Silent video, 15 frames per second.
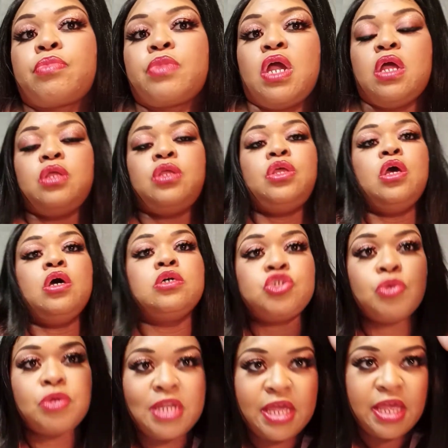
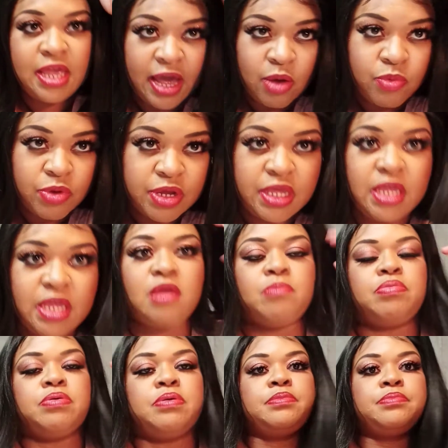usually I would keep,
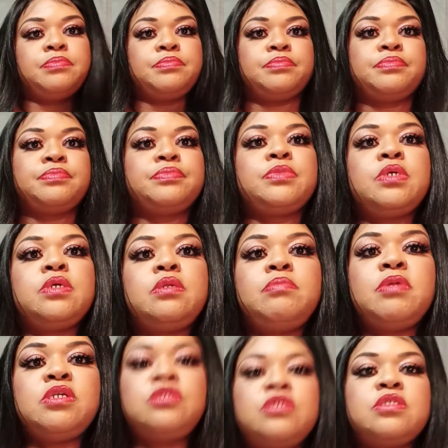let
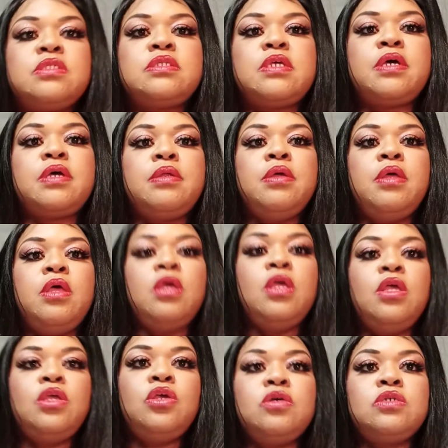me just that.
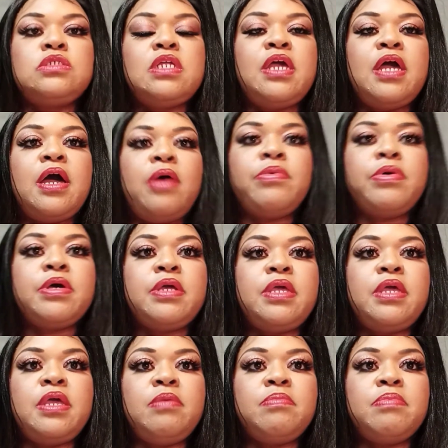Usually I would keep